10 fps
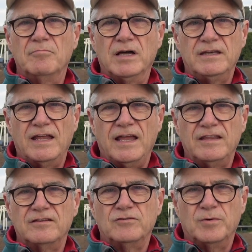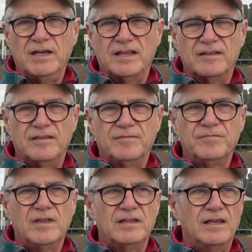Monday, the 20th.
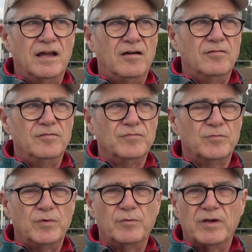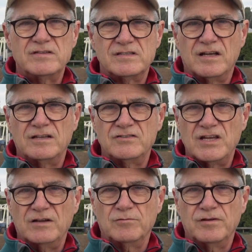Now, we raced on
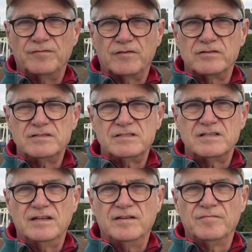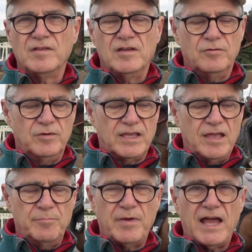January 1st. We
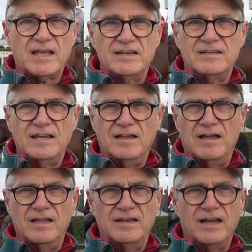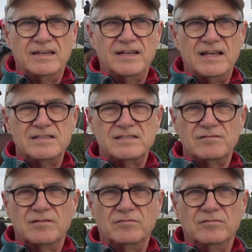came back in uh, nine days
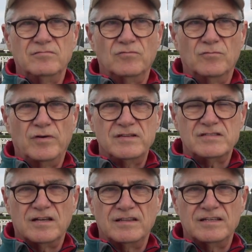and raced on